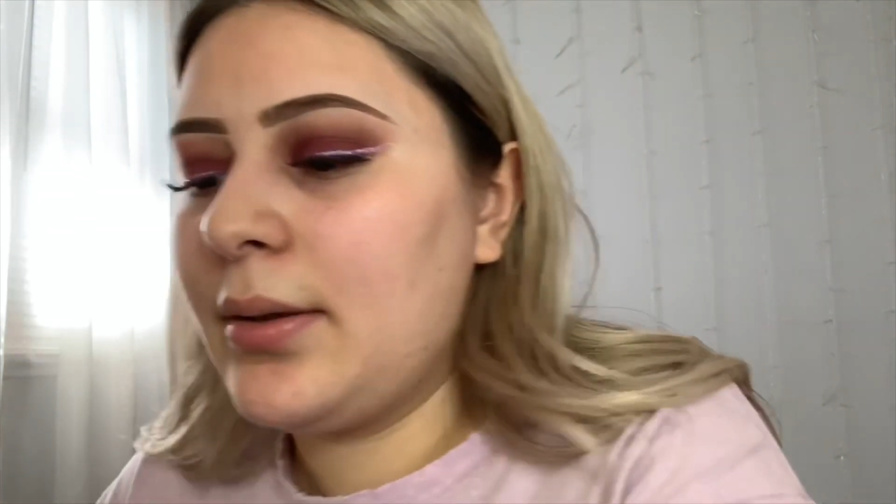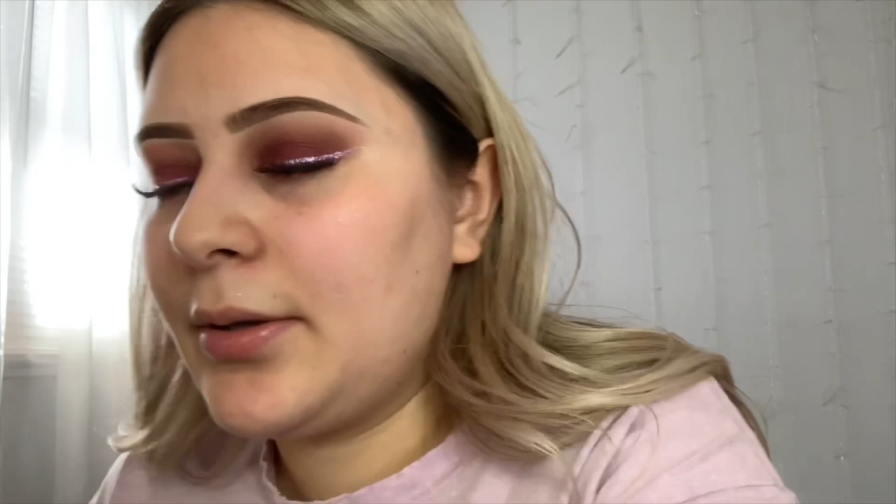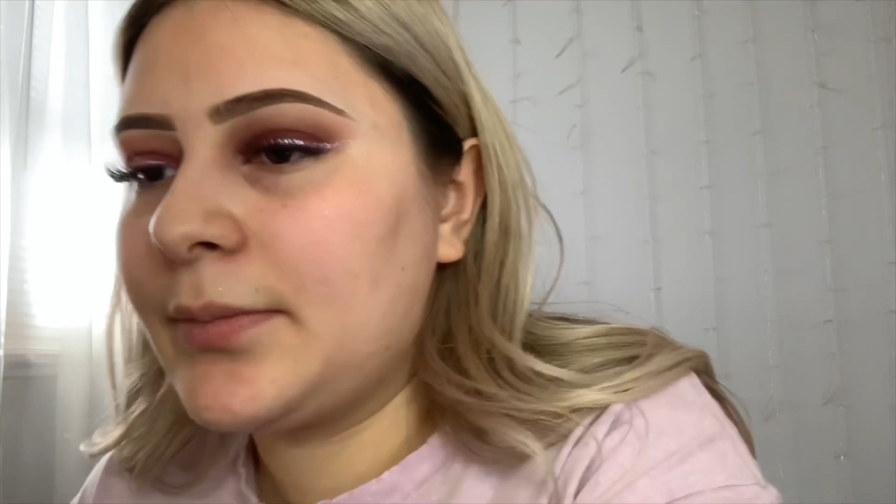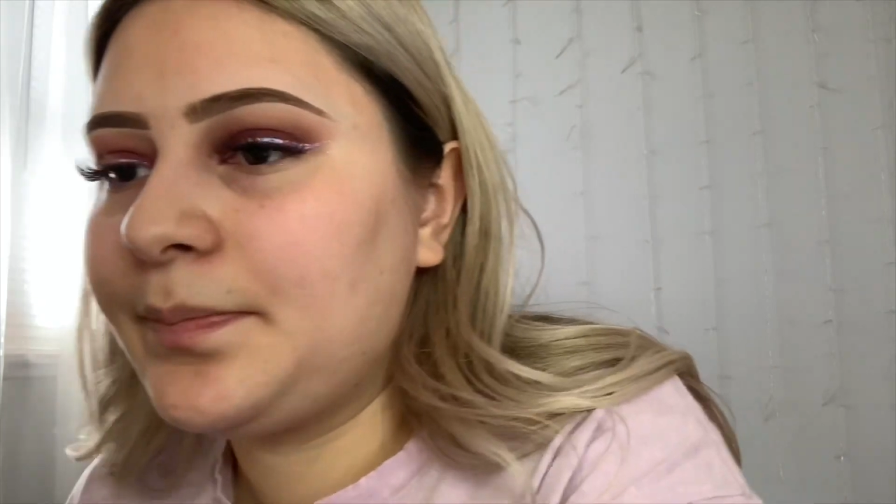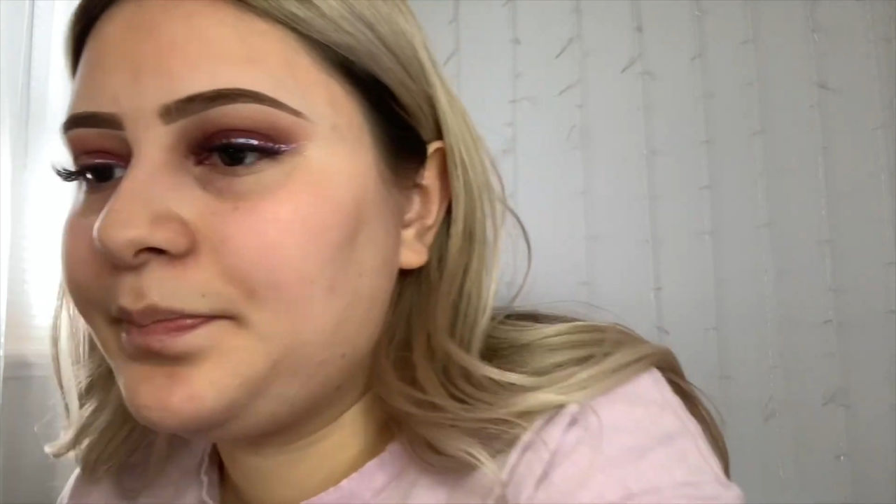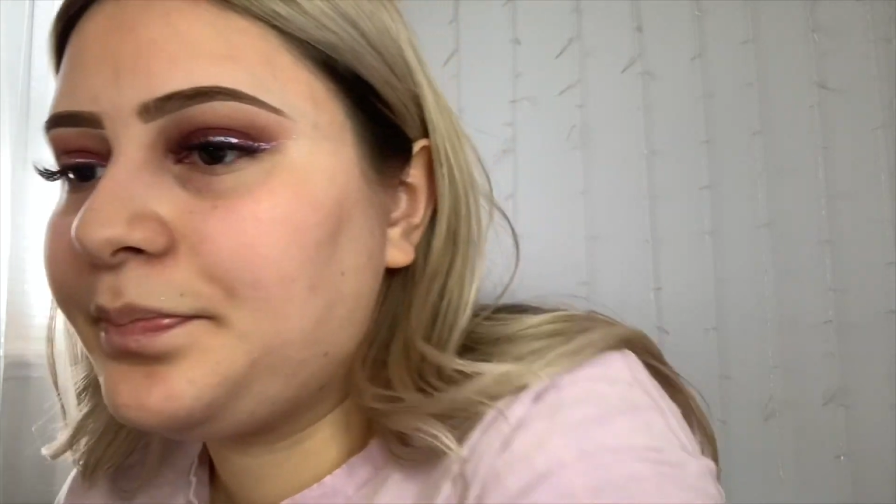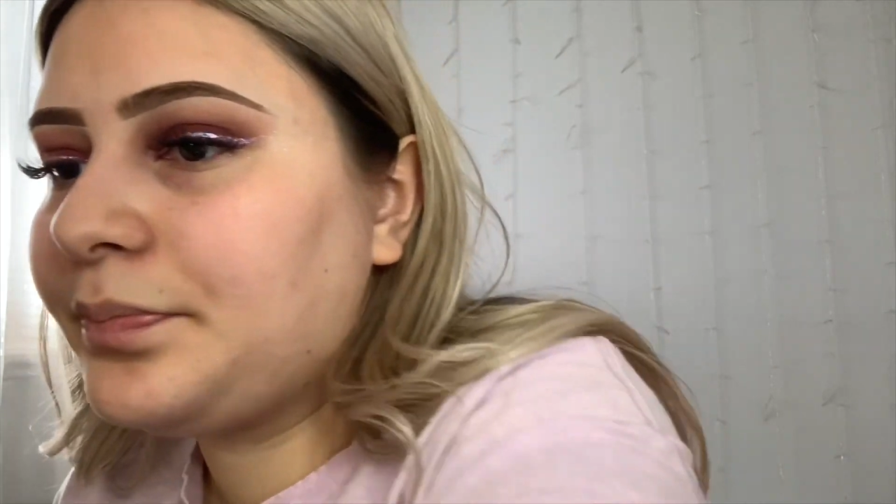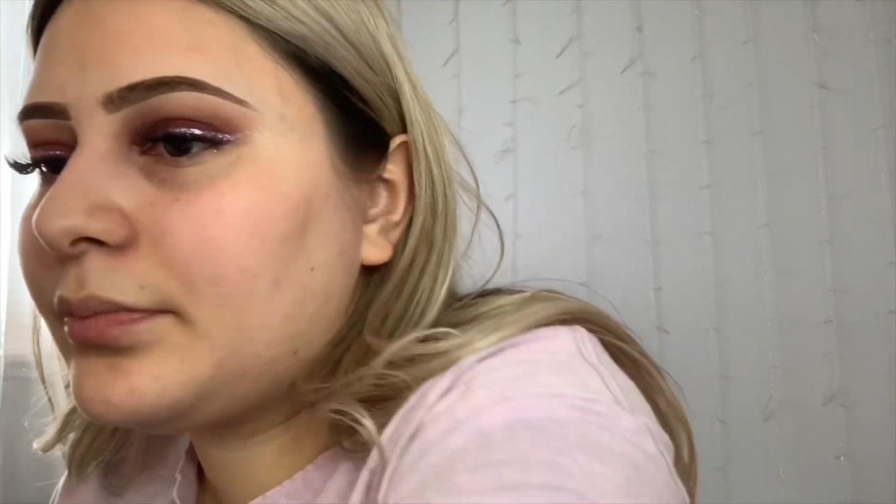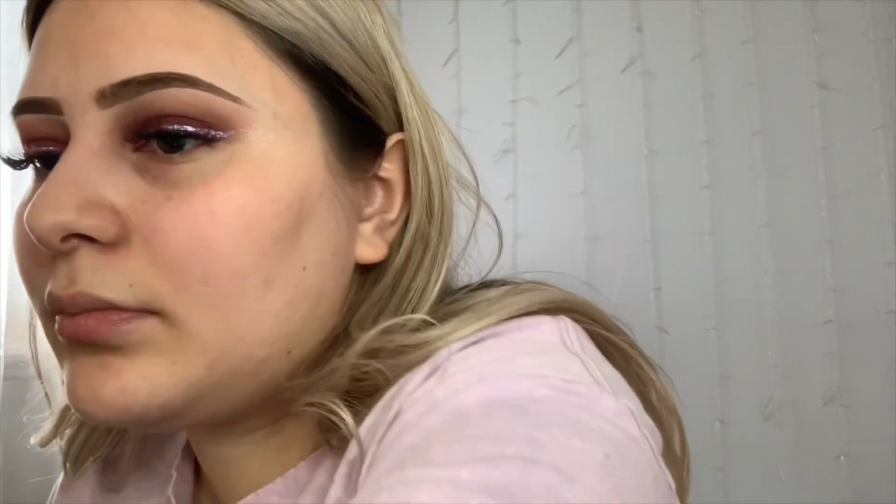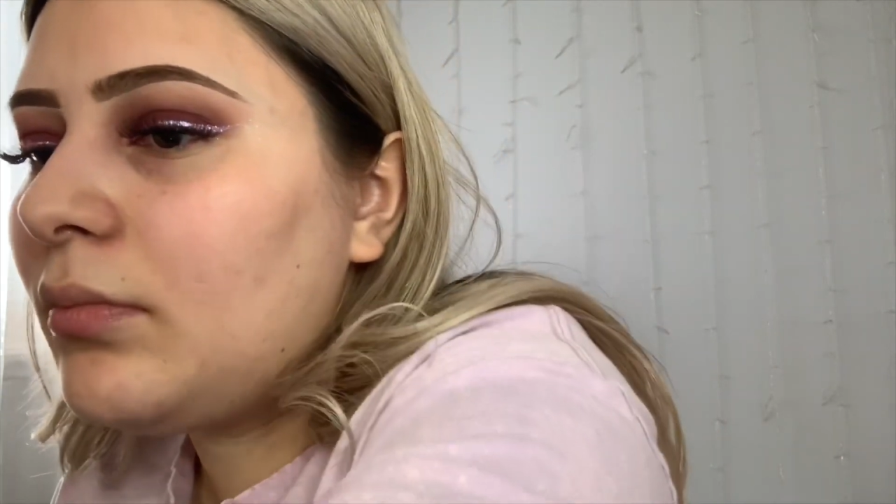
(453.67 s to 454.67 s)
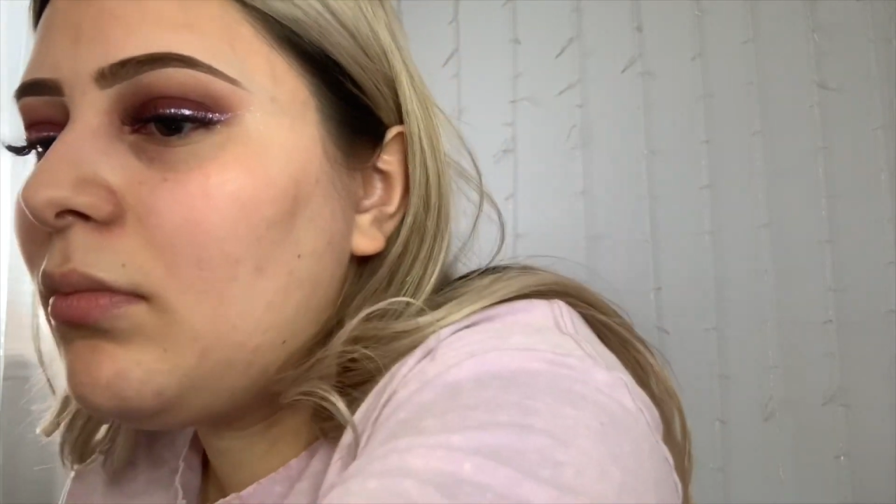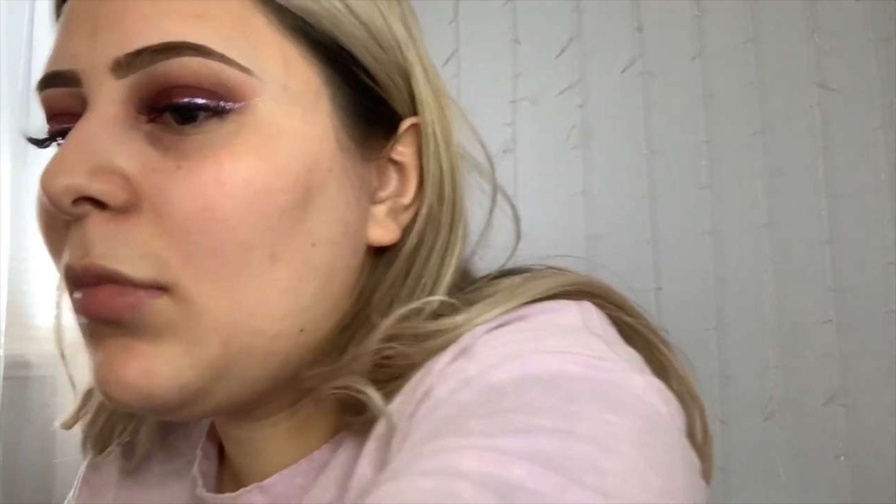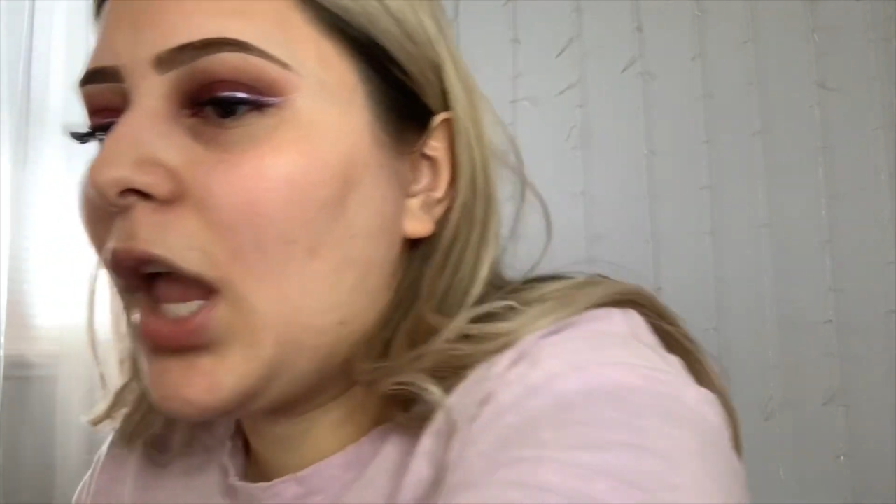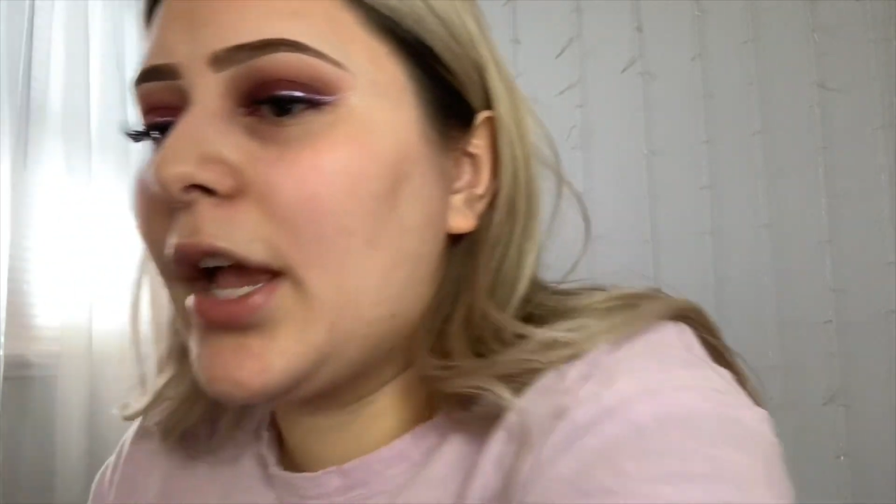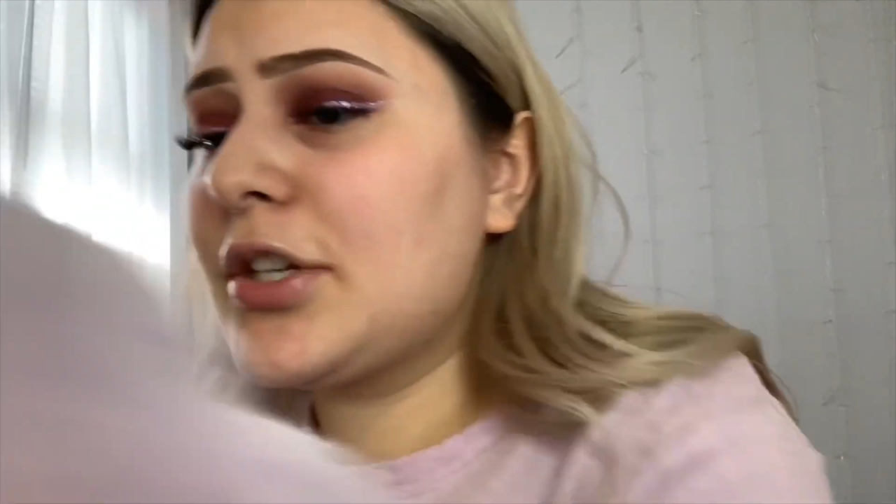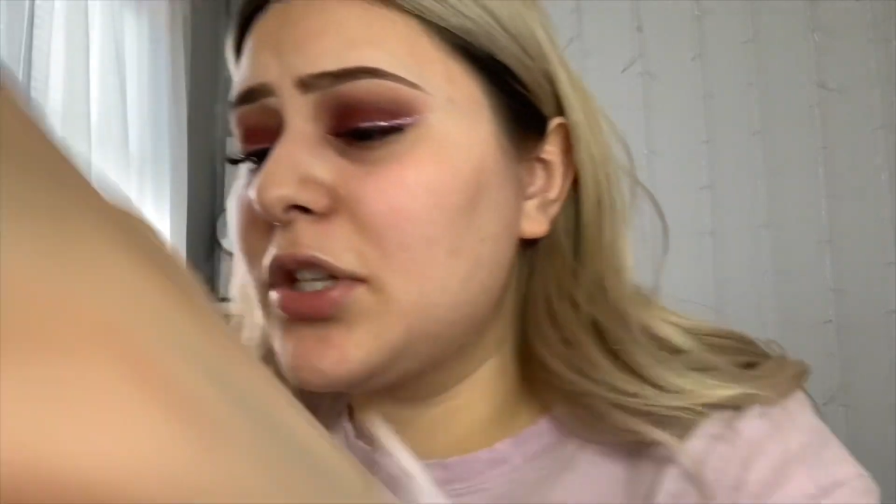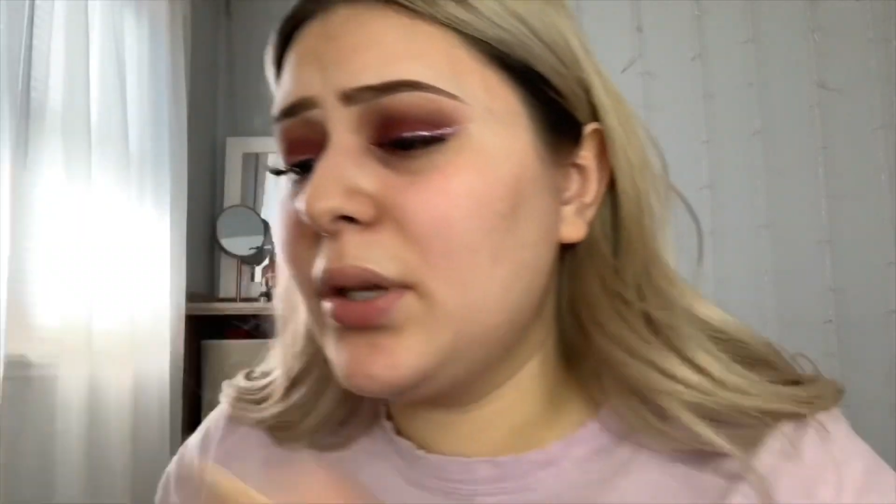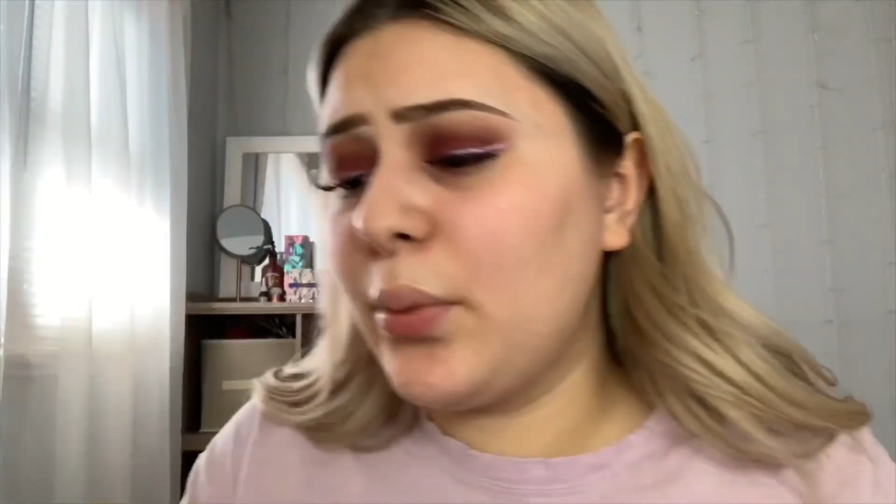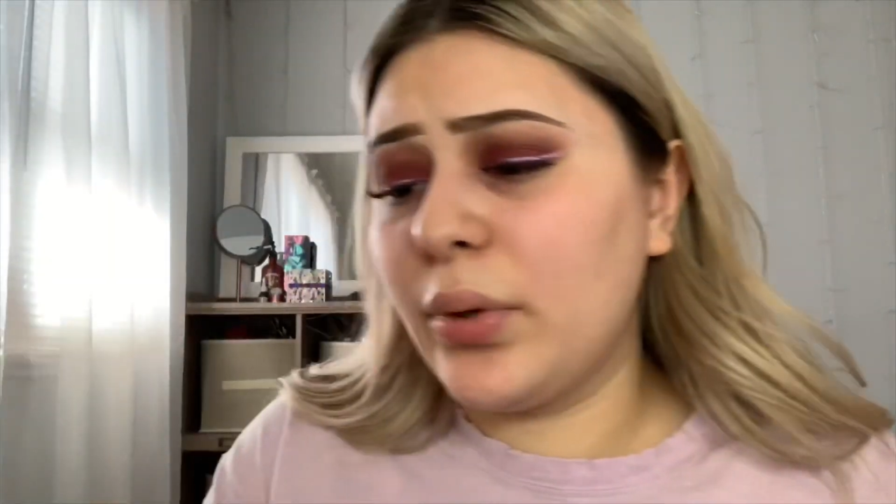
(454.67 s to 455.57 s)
I actually